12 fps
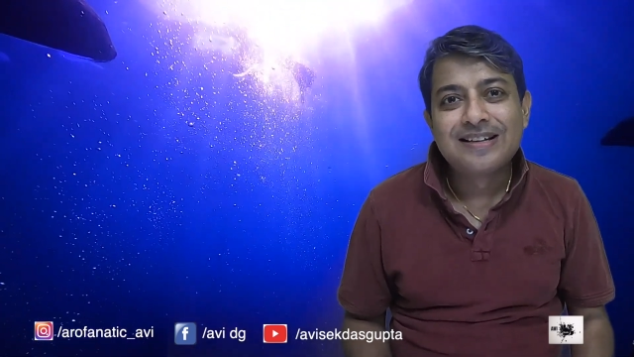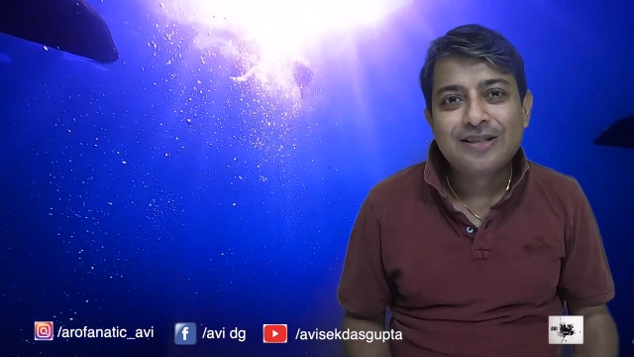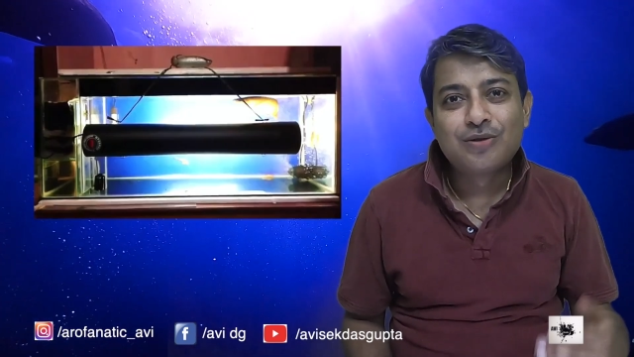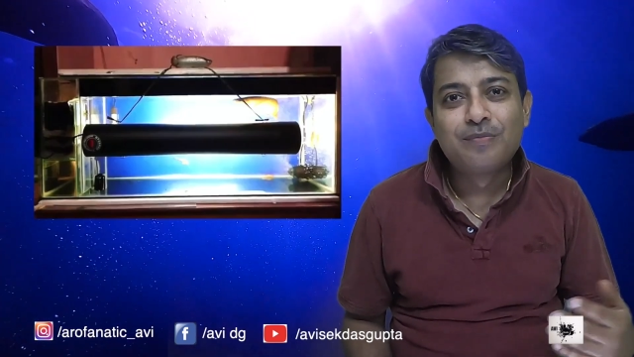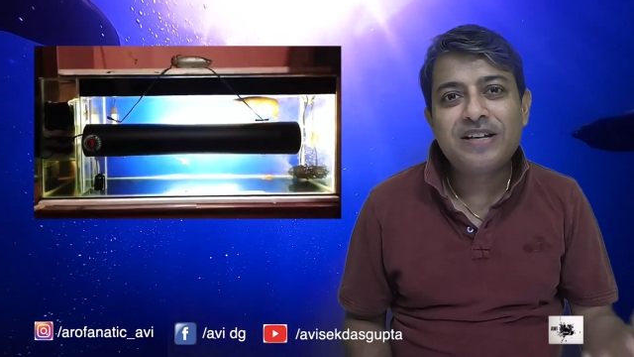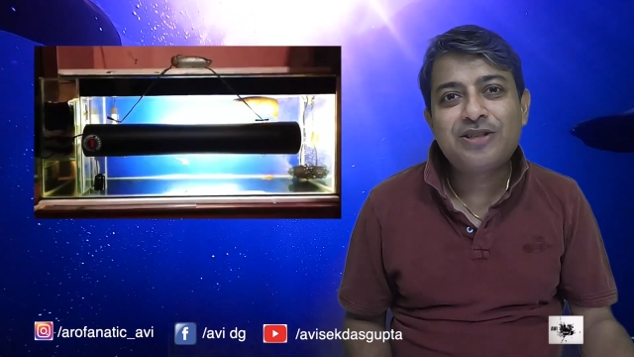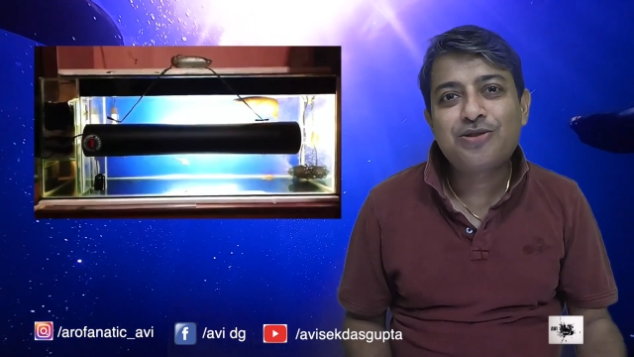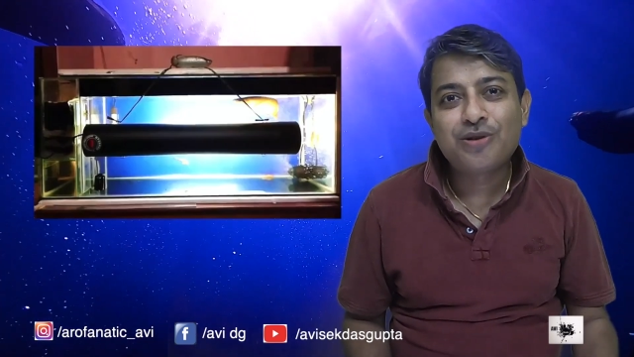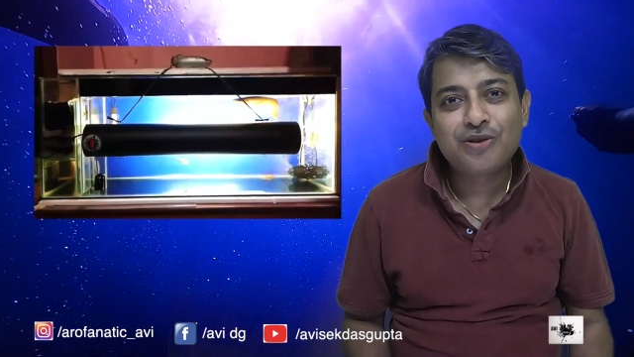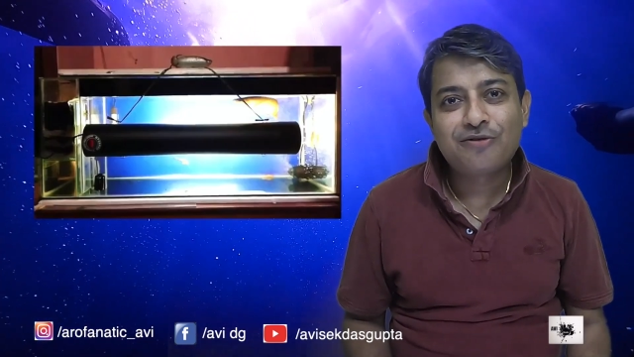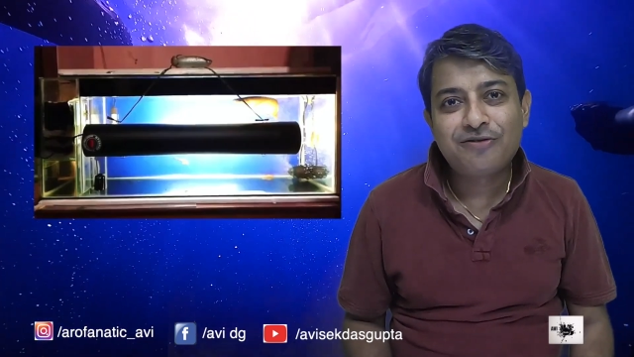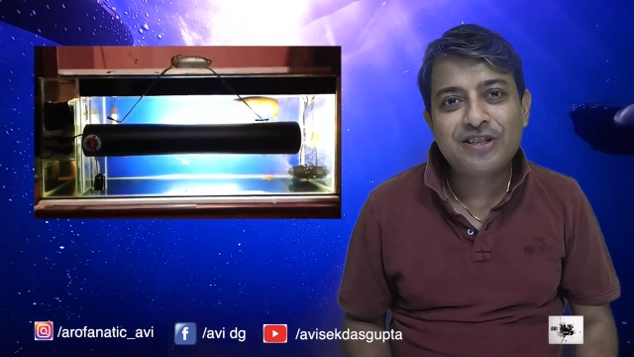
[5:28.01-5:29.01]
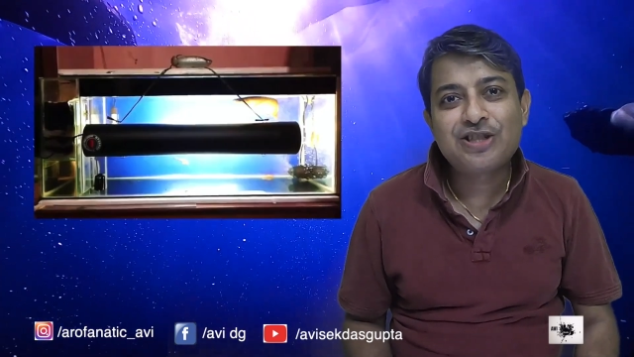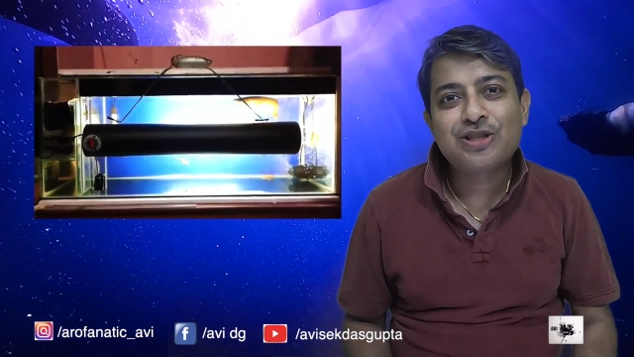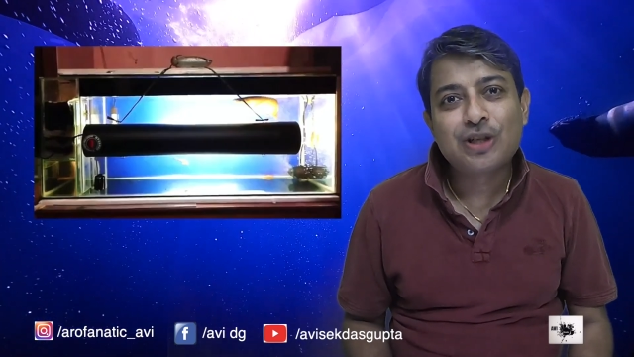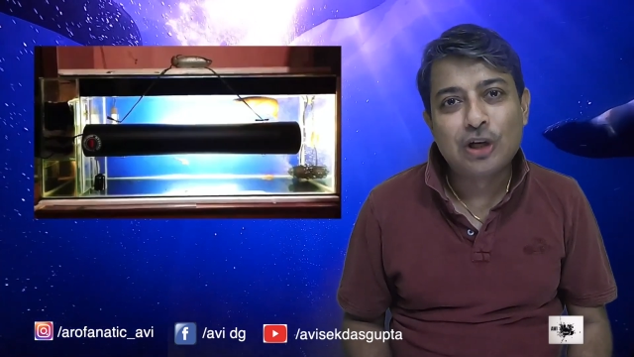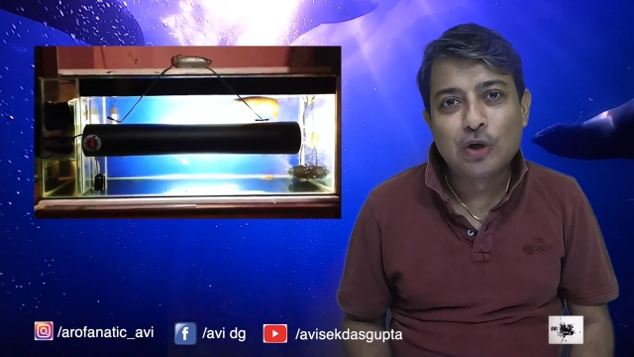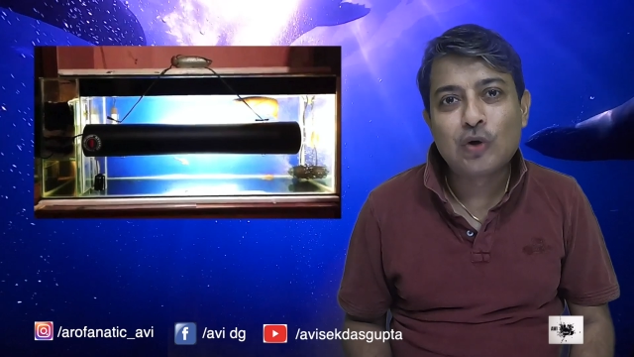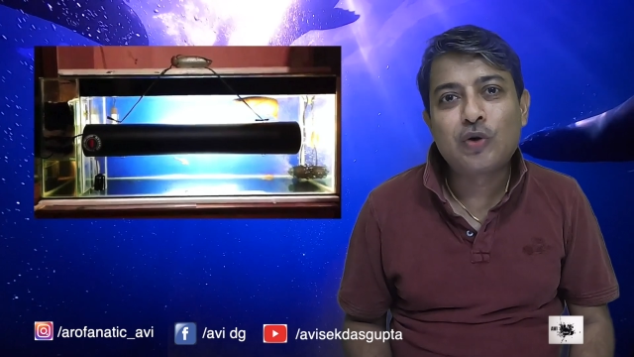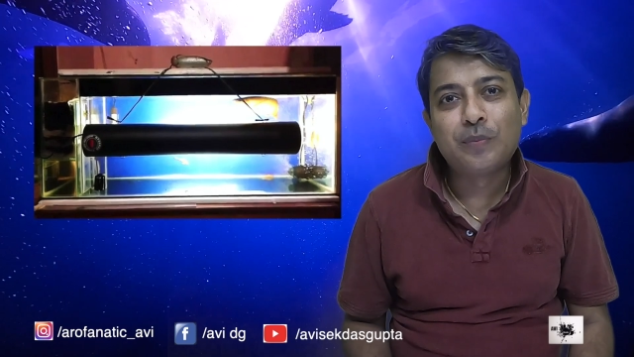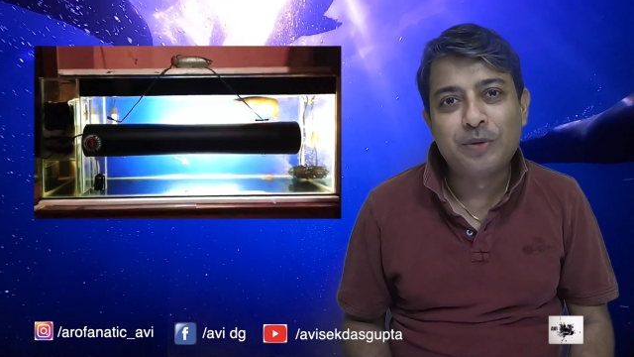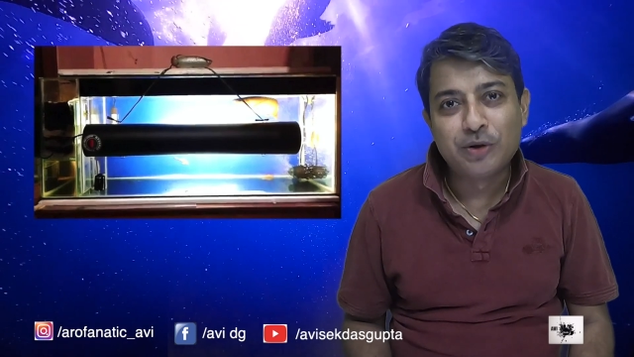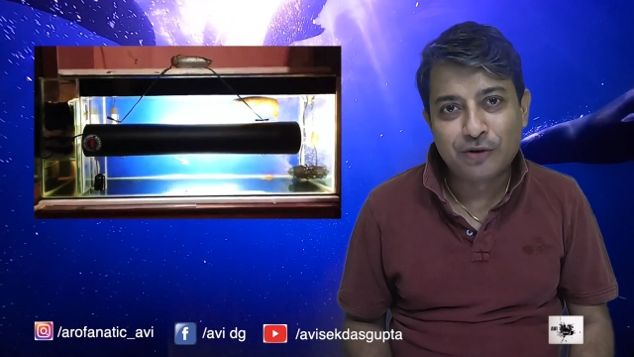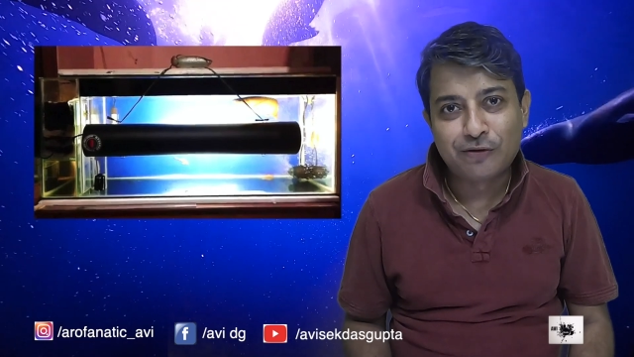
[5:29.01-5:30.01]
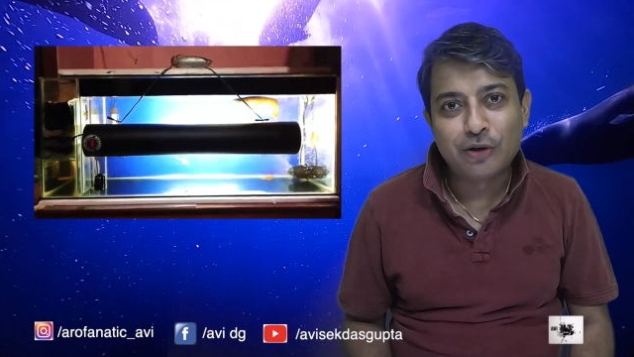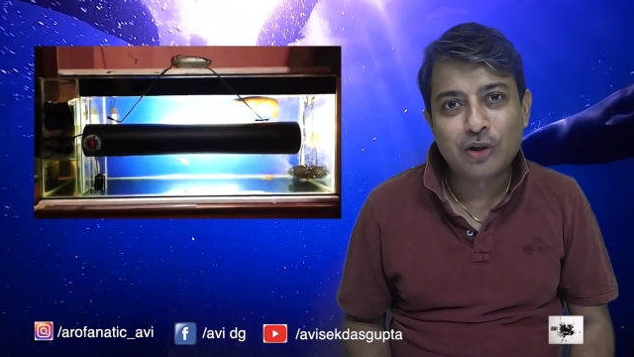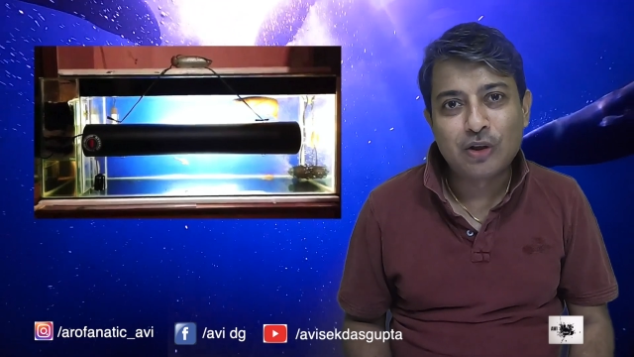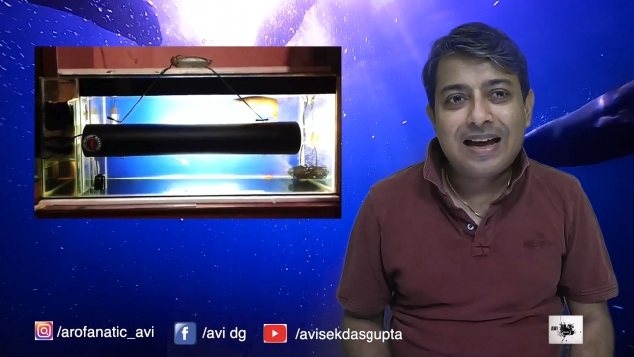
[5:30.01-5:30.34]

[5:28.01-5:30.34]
to make sure your fish look beautiful.